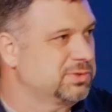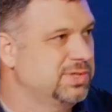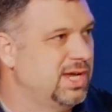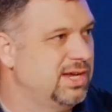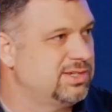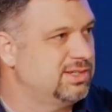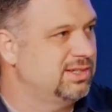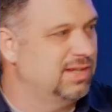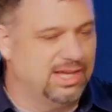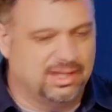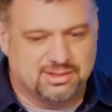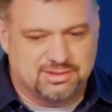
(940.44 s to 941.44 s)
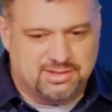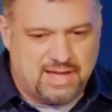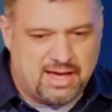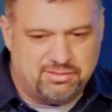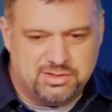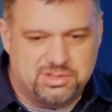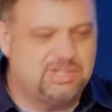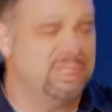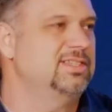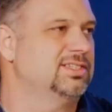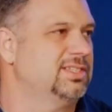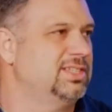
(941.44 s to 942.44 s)
creation and having
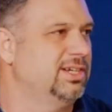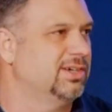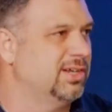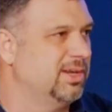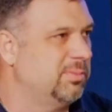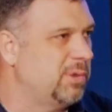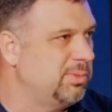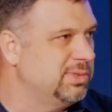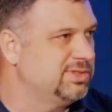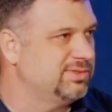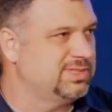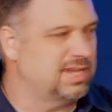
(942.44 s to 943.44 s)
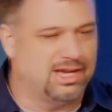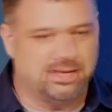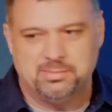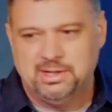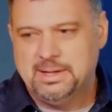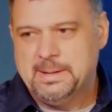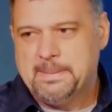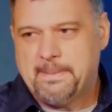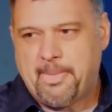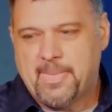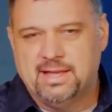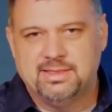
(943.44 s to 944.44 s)
Jesus here in a moment of time,
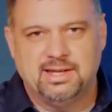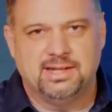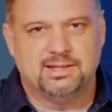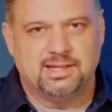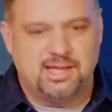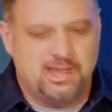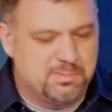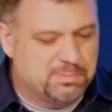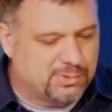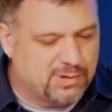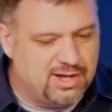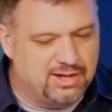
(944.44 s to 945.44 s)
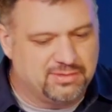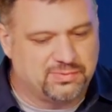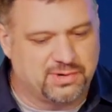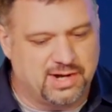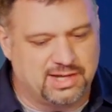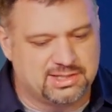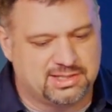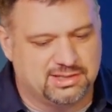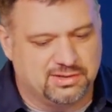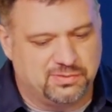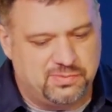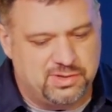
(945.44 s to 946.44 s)
and then Him praying for us
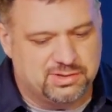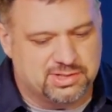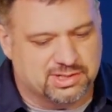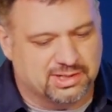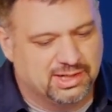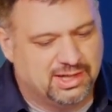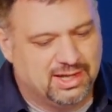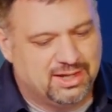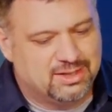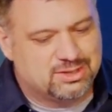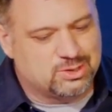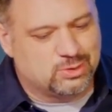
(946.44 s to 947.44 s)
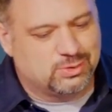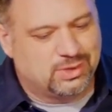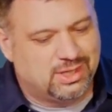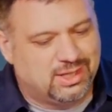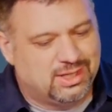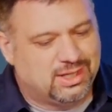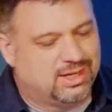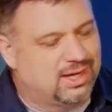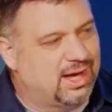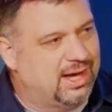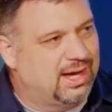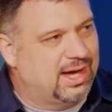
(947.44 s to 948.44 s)
in the future. So
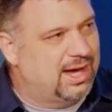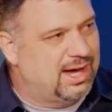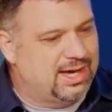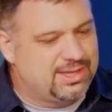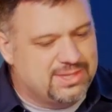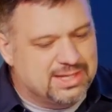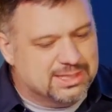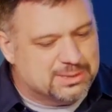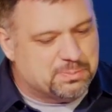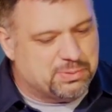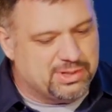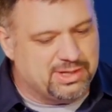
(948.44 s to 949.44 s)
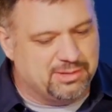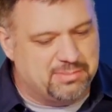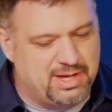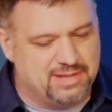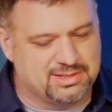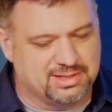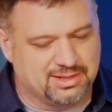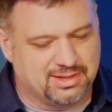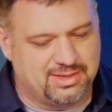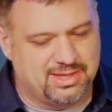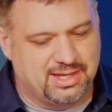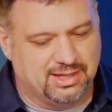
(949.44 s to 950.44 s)
I think it's pretty amazing
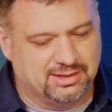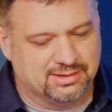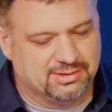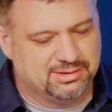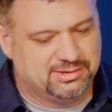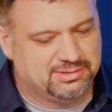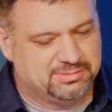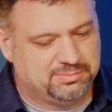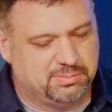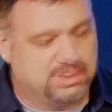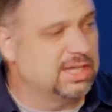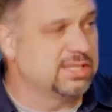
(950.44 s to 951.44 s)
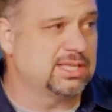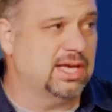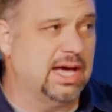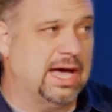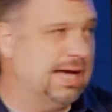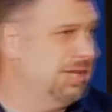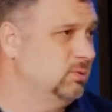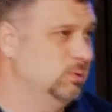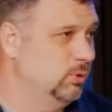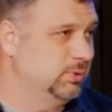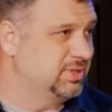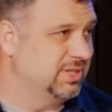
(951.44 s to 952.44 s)
thing because I don't
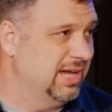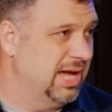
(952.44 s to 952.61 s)
know what's going to